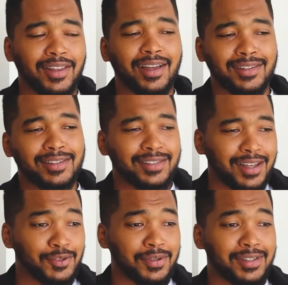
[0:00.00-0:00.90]

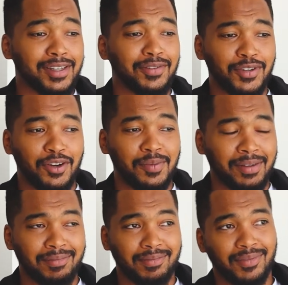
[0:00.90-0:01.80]
that's what Steve told me
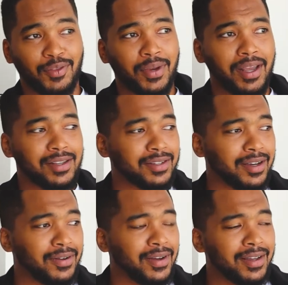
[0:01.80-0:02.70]
3 days
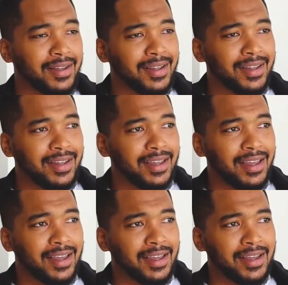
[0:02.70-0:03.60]
ago.
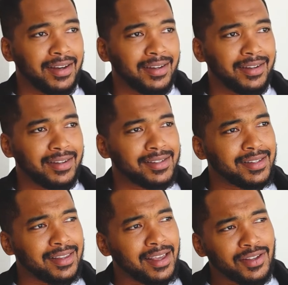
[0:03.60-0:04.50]
And it's
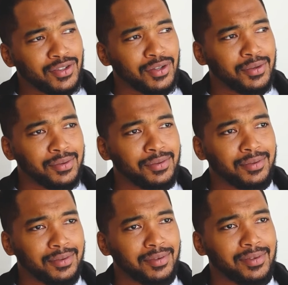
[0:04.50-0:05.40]
things you
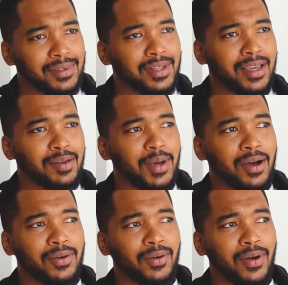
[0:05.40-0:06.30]
think
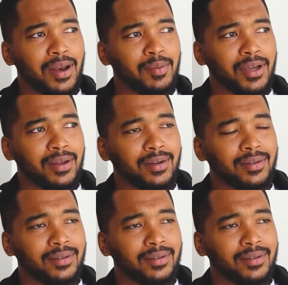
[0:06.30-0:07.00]
about quite a bit,